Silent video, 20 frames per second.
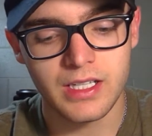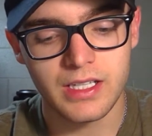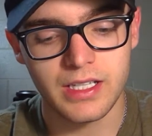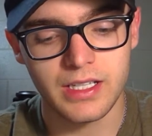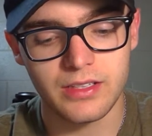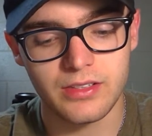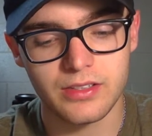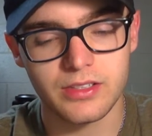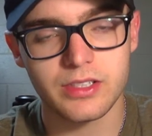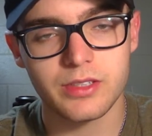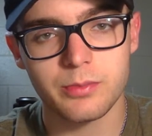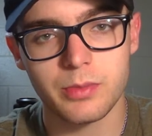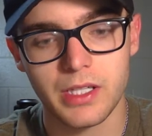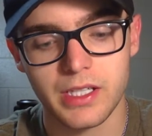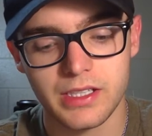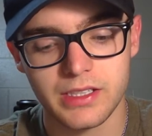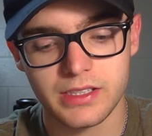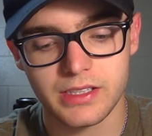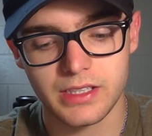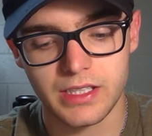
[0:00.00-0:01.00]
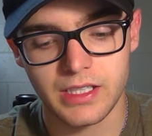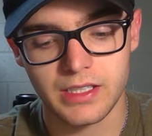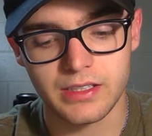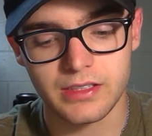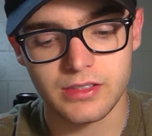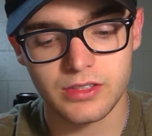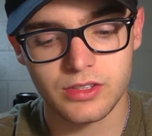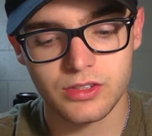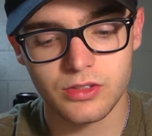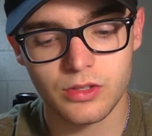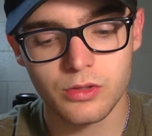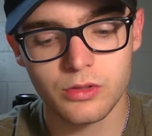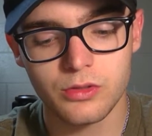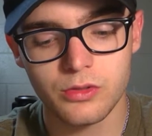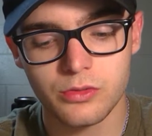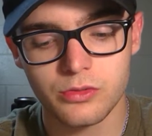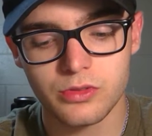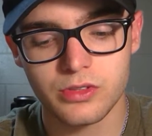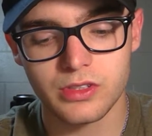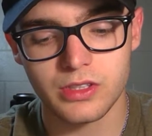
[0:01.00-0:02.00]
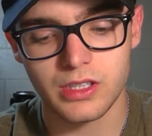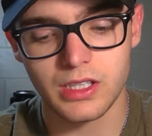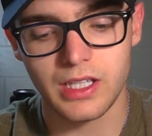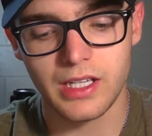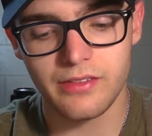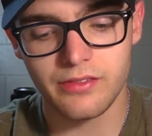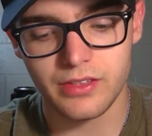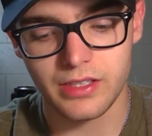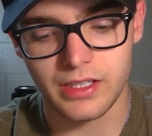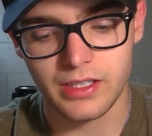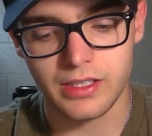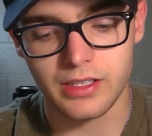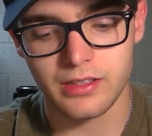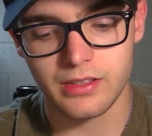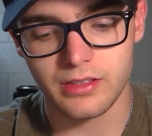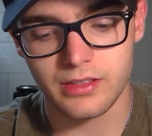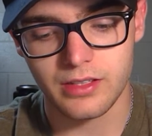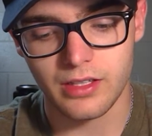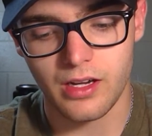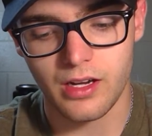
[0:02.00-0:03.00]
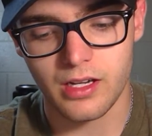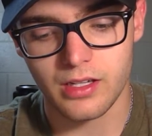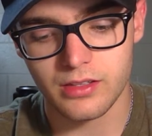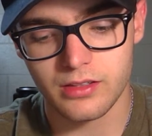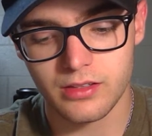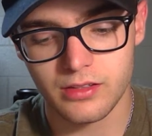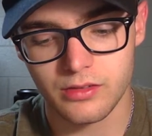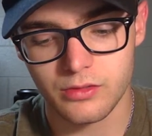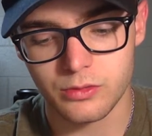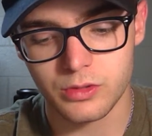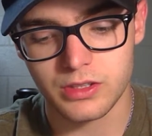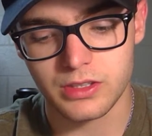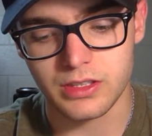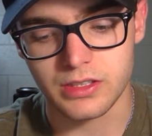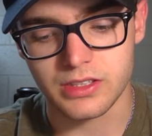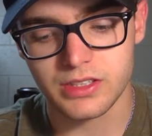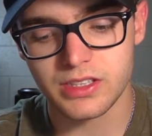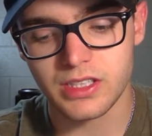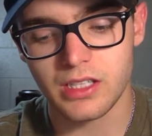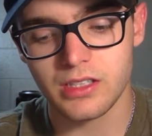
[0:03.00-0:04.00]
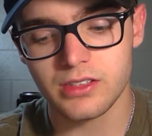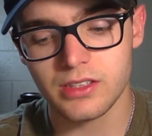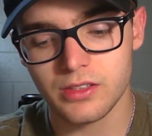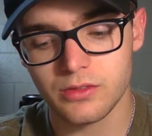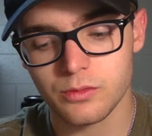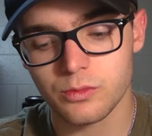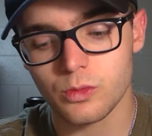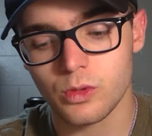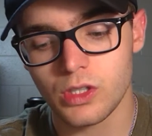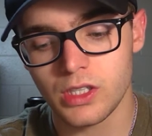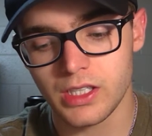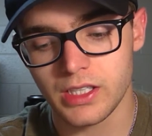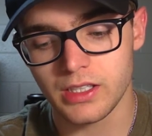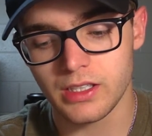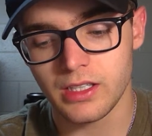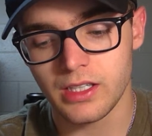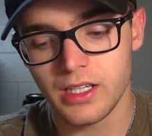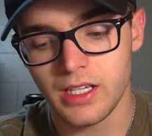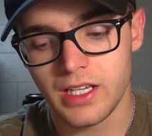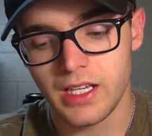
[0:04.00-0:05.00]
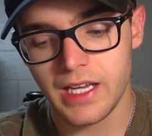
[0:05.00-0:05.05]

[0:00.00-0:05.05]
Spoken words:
into space, and its Soyuz 11 docked with the Salyut 1